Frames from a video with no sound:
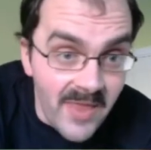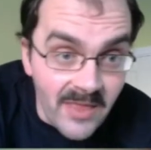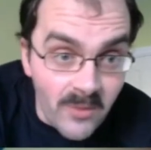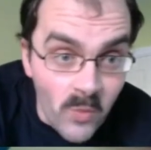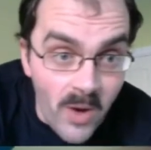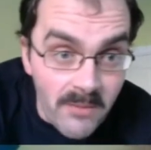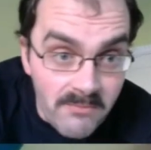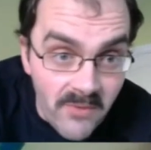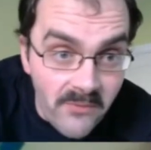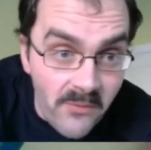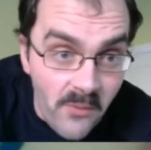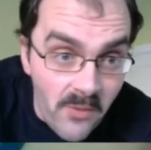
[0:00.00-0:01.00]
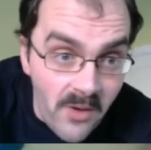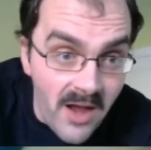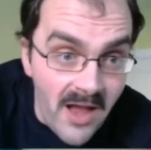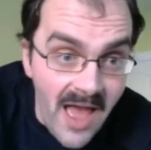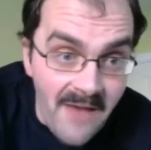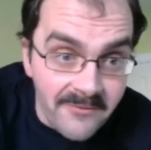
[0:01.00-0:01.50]
the one before
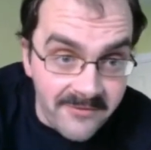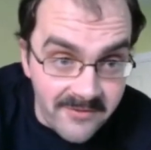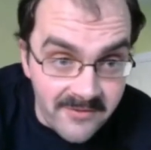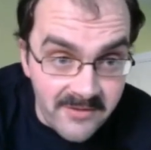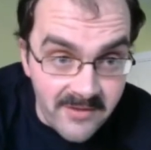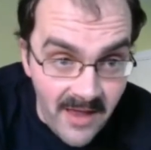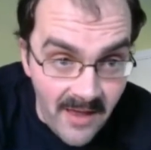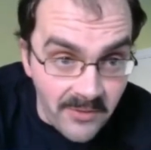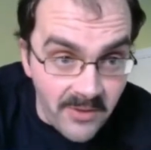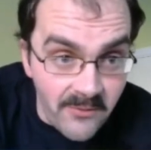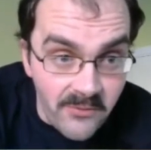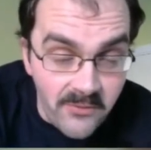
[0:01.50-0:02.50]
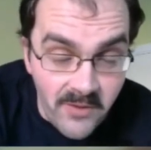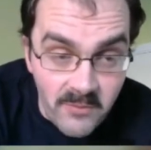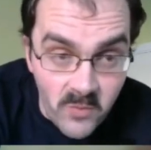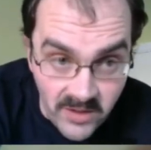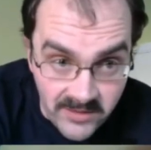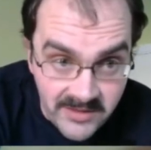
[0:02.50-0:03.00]
after the front
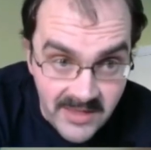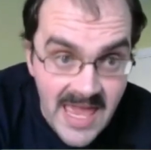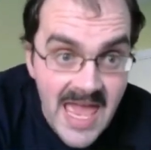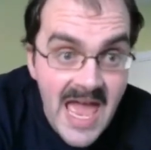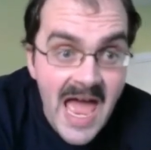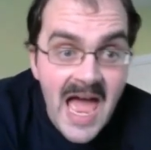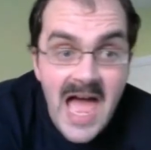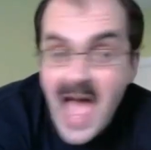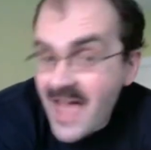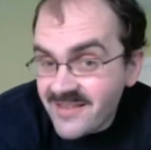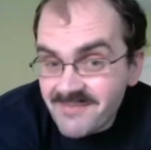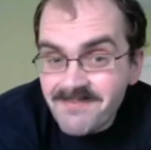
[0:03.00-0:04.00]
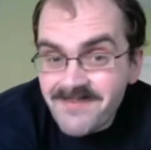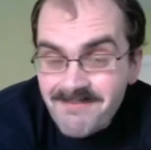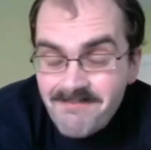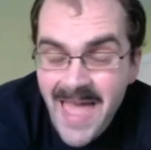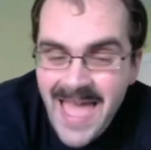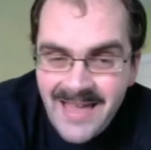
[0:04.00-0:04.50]
one has a
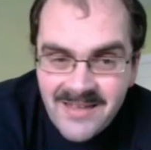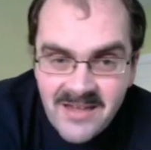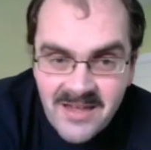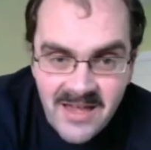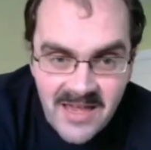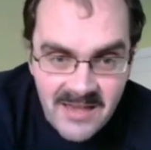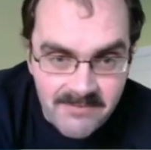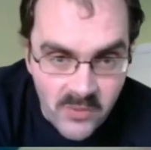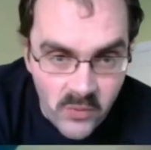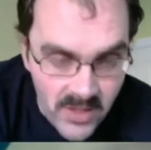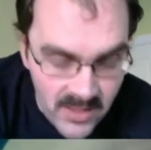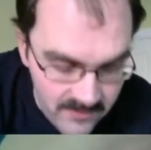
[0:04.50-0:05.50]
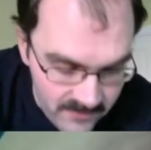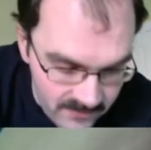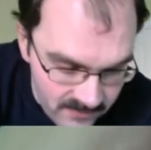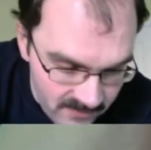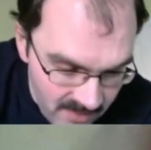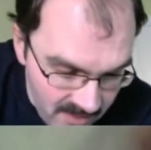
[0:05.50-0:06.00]
peg in between,
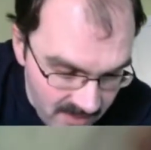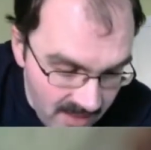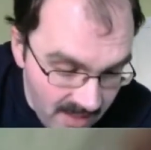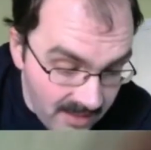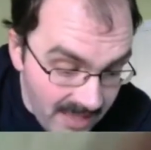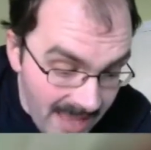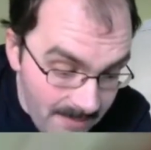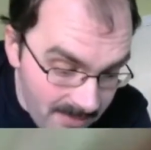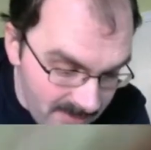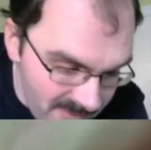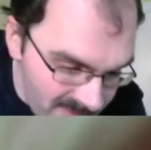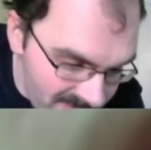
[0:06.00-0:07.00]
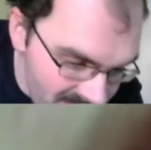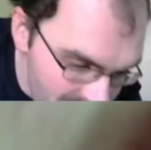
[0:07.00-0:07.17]
a gap. Sorry.